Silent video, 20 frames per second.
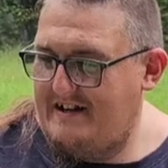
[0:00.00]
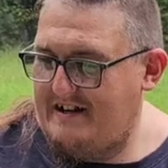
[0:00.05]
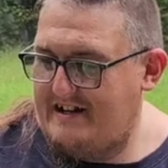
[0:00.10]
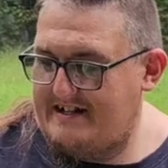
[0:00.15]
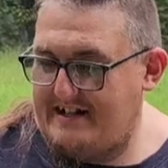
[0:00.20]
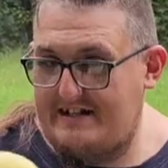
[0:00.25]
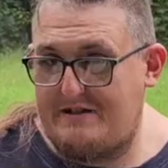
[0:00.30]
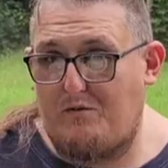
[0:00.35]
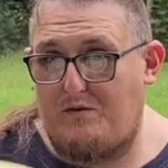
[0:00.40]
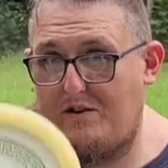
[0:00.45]

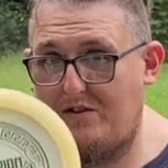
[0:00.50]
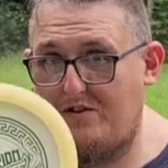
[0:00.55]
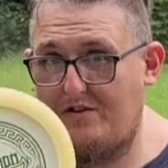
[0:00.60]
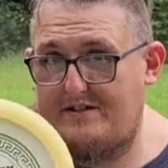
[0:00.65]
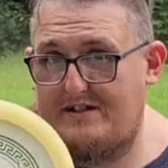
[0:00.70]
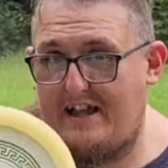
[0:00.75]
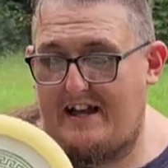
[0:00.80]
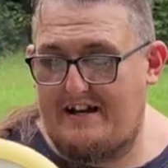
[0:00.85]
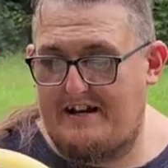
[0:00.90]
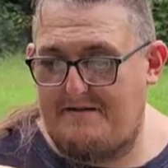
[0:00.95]
because that's what it
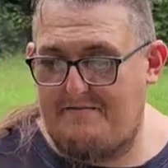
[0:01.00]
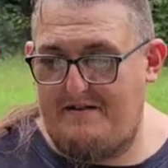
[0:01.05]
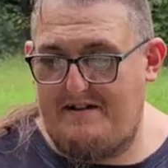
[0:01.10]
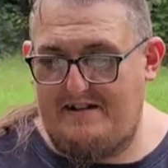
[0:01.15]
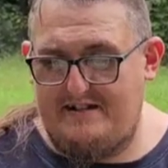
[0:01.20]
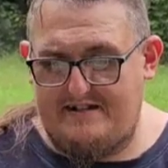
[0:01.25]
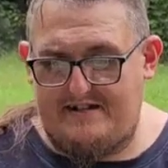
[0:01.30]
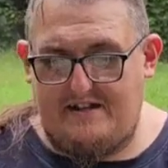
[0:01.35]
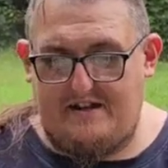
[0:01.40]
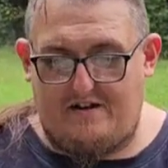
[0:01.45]
looks like to me,
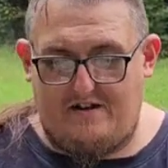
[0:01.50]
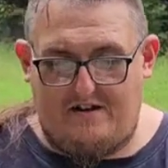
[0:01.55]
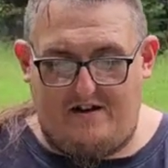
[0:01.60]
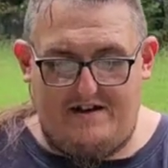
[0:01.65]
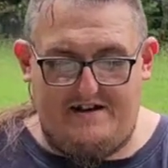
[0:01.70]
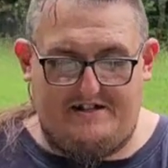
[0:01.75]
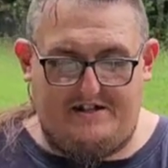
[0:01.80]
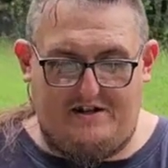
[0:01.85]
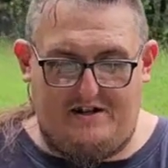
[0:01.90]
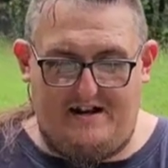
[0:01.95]

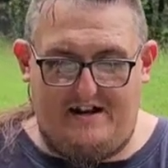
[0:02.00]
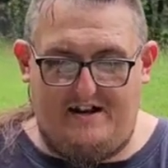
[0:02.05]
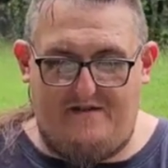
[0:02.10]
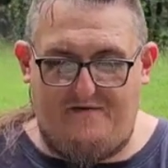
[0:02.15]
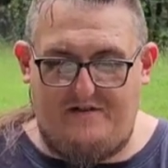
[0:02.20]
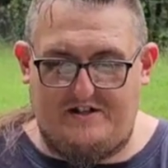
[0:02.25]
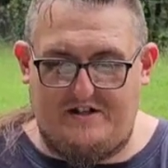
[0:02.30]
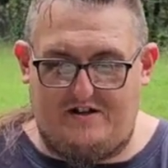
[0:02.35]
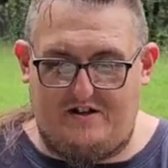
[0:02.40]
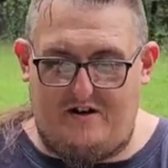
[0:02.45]
is
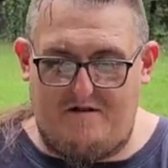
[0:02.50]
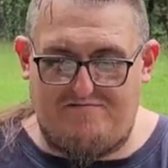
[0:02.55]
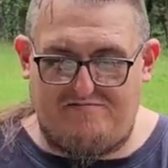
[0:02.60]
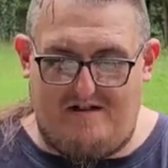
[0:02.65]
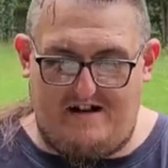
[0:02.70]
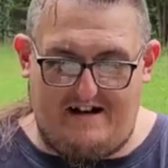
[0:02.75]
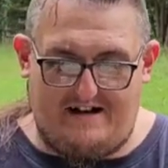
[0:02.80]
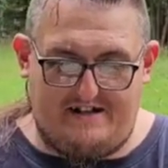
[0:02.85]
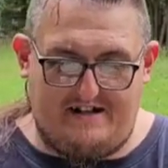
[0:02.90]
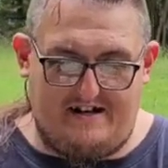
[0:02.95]
Innova's glow
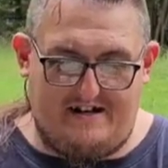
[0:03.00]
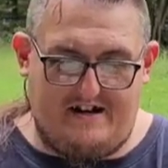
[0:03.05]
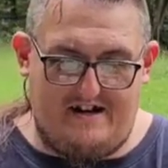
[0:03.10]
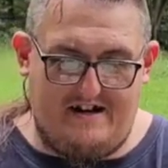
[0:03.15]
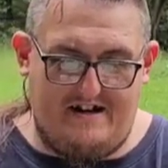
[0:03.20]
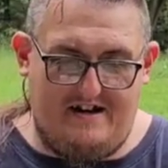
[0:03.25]
plastic.